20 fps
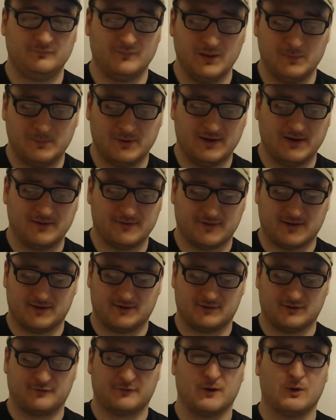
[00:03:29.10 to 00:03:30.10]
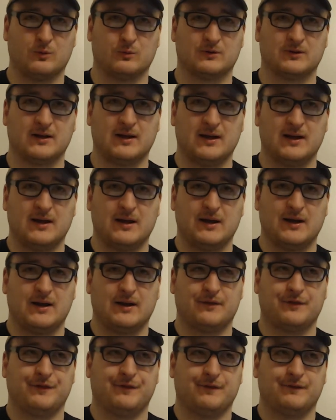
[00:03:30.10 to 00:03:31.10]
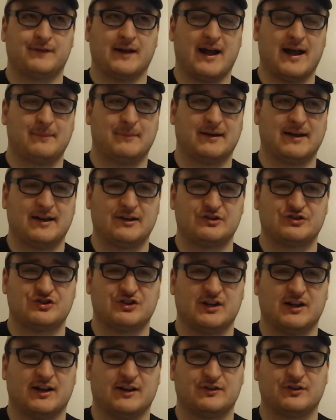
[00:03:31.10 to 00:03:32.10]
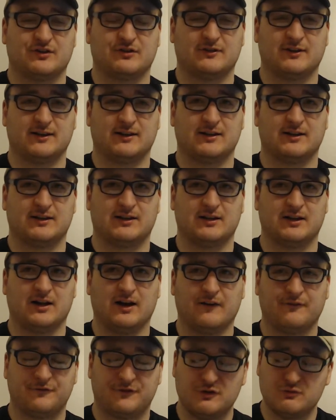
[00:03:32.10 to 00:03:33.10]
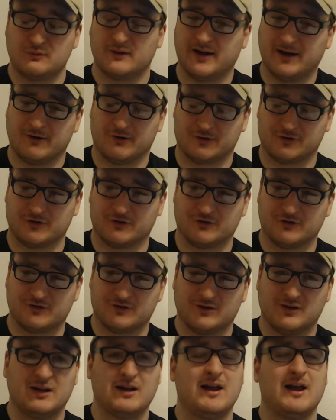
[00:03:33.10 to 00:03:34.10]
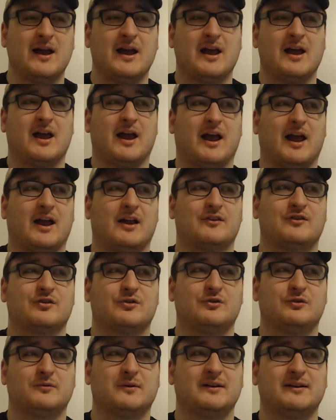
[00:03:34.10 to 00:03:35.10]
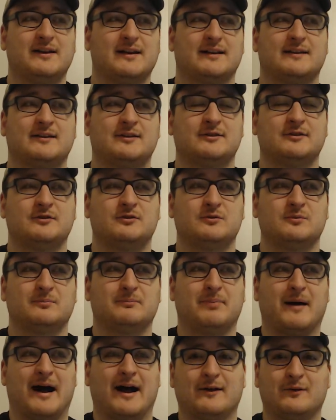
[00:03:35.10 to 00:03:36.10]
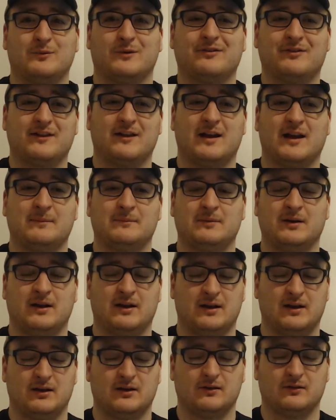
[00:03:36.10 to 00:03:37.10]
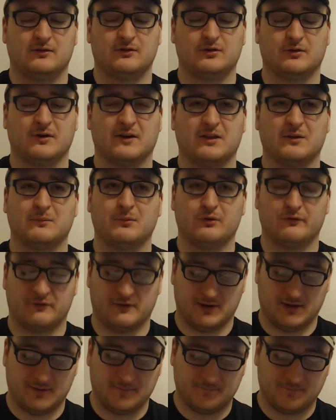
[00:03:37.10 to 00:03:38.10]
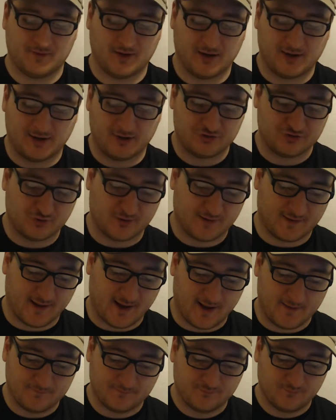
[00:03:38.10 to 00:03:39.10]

because they devote time and energy on just like a few characters. And so you really get to bond with them during the movie. And I enjoyed that.